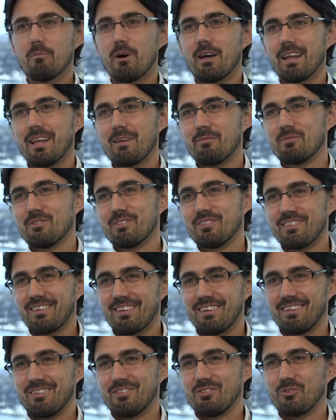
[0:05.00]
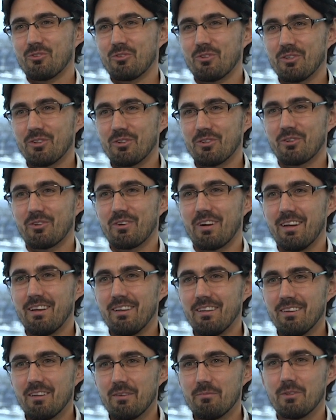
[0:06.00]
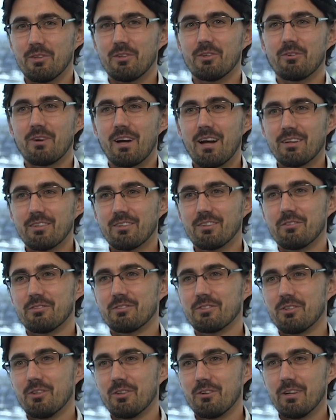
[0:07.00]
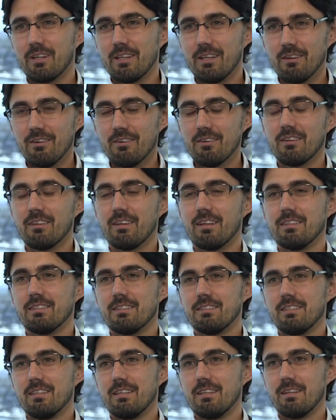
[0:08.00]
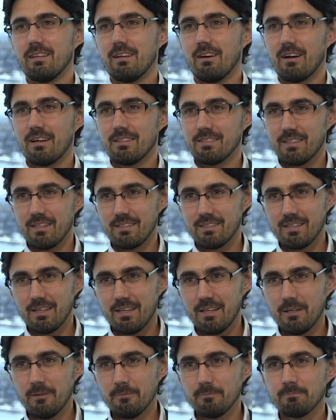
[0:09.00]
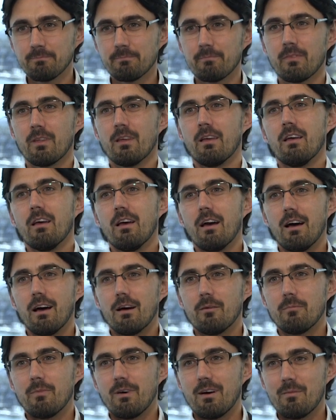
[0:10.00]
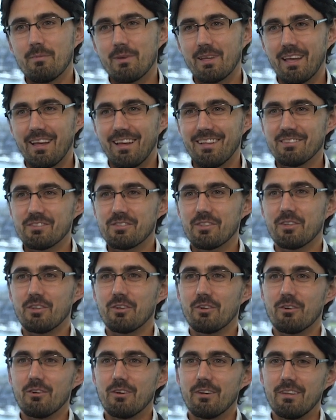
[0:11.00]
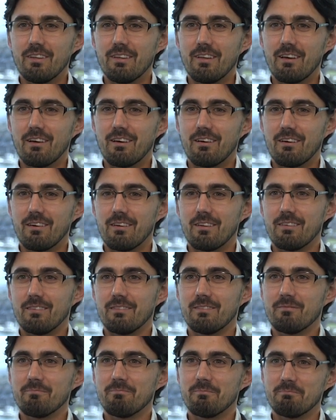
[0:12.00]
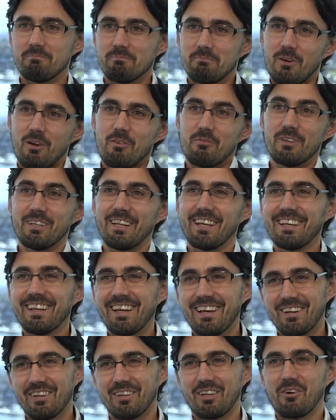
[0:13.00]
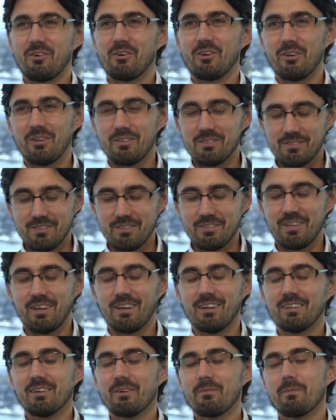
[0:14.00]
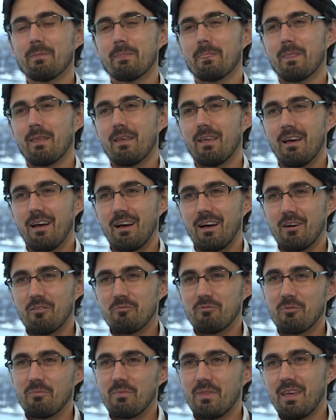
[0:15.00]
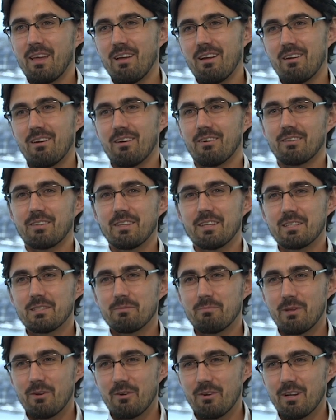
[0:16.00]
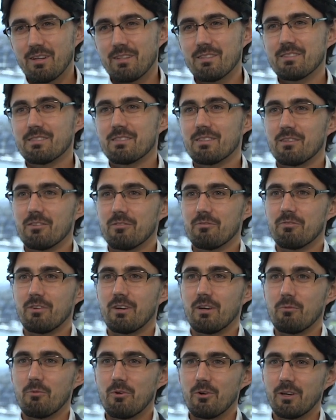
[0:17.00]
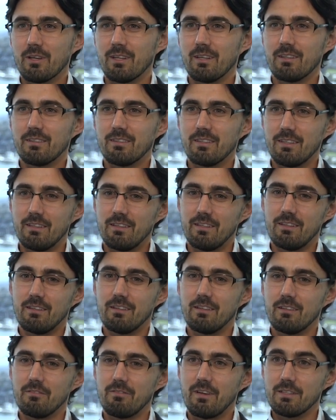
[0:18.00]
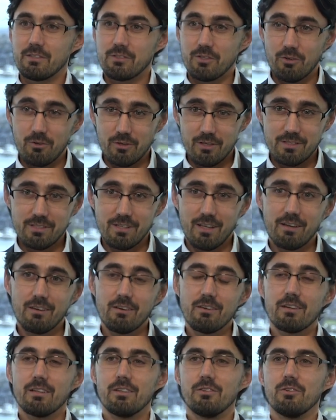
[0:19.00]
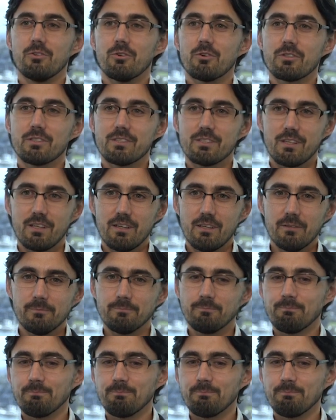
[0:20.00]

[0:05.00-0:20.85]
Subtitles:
My name's Jordan Del-Grande. I'm the Director of Security here at NTT ICT. I began security over a decade ago at Ernst & Young. From there I got the experience of working at the Advanced Security Center in New York City.